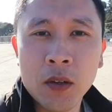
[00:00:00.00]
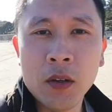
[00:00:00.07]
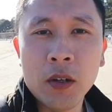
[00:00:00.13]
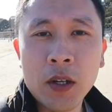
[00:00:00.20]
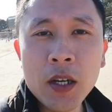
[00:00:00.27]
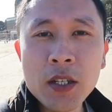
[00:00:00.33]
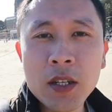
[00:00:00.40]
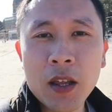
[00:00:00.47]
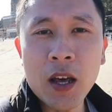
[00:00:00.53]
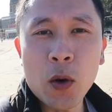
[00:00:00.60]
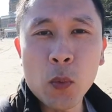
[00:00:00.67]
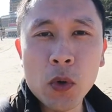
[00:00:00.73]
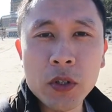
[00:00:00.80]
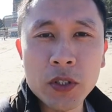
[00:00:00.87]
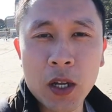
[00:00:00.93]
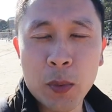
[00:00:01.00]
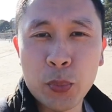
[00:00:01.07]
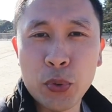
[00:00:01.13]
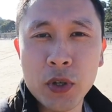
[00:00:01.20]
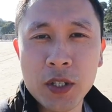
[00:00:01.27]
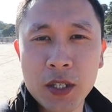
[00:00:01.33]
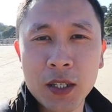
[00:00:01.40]
Okay, so that was a
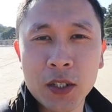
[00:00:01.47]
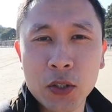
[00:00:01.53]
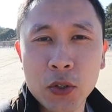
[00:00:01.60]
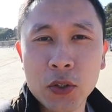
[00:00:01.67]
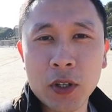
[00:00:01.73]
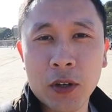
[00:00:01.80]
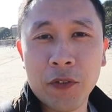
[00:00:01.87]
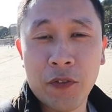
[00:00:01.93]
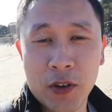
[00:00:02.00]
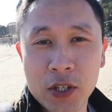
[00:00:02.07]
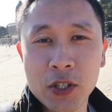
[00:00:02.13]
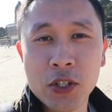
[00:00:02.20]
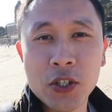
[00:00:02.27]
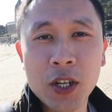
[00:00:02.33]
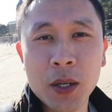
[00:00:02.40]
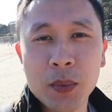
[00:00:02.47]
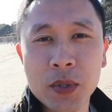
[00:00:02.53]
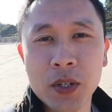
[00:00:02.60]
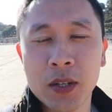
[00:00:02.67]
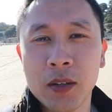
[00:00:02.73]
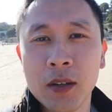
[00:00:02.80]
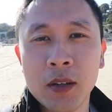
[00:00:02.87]
pretty good fish and
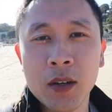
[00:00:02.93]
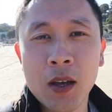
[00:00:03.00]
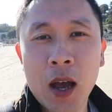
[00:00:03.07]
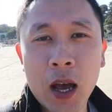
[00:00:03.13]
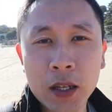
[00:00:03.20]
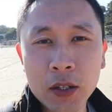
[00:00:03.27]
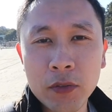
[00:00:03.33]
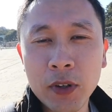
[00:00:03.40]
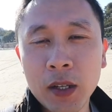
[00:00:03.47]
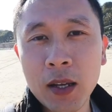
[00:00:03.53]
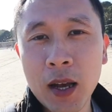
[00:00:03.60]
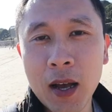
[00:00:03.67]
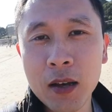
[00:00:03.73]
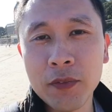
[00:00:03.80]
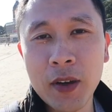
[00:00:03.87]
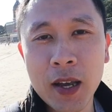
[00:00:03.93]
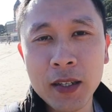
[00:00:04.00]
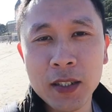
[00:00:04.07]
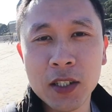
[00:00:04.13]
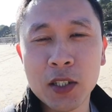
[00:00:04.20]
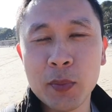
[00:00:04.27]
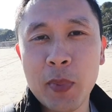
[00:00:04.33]
chips. I didn't really have
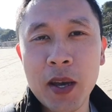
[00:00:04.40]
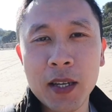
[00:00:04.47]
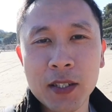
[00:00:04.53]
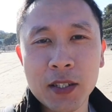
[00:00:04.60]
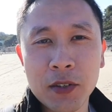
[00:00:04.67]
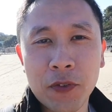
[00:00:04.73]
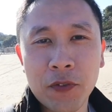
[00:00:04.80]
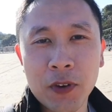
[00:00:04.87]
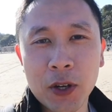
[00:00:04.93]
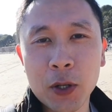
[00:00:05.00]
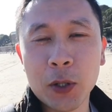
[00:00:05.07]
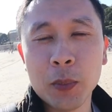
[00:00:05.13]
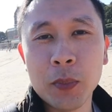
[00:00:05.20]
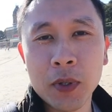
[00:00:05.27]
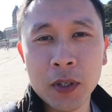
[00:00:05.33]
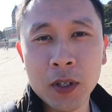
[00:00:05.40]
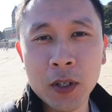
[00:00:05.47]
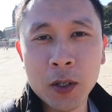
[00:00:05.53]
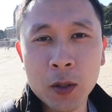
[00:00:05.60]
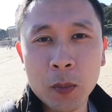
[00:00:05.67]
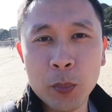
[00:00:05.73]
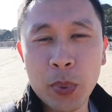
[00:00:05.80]
any space to film,
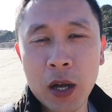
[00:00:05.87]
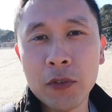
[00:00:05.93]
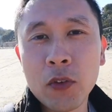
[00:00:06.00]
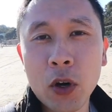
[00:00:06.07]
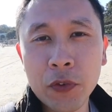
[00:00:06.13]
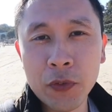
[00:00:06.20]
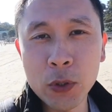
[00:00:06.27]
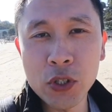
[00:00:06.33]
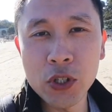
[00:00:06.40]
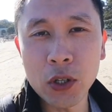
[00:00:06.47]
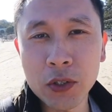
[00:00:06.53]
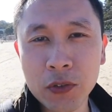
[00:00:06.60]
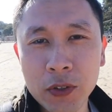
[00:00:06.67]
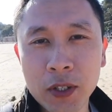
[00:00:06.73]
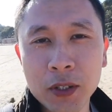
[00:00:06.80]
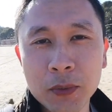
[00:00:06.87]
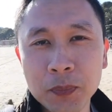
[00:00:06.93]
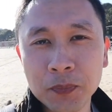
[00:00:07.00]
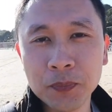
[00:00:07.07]
but I've got a few shots for you.